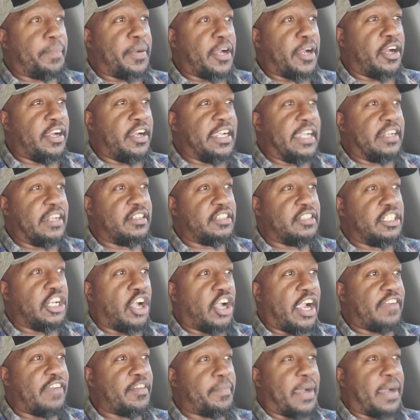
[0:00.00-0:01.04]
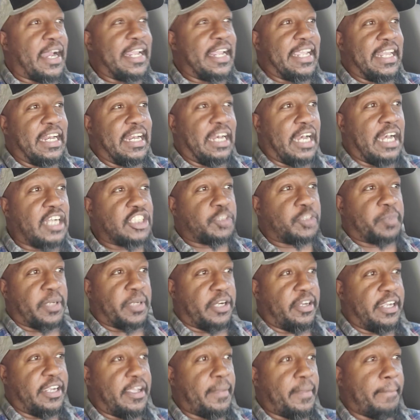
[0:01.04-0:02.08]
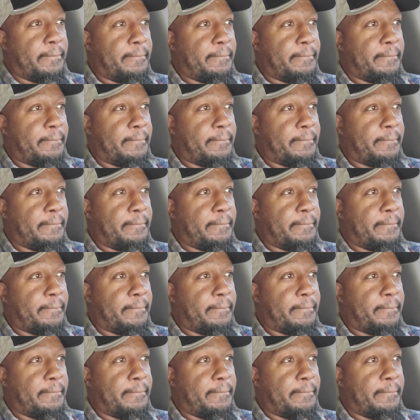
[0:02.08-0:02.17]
period, you know, everybody get a lunch period.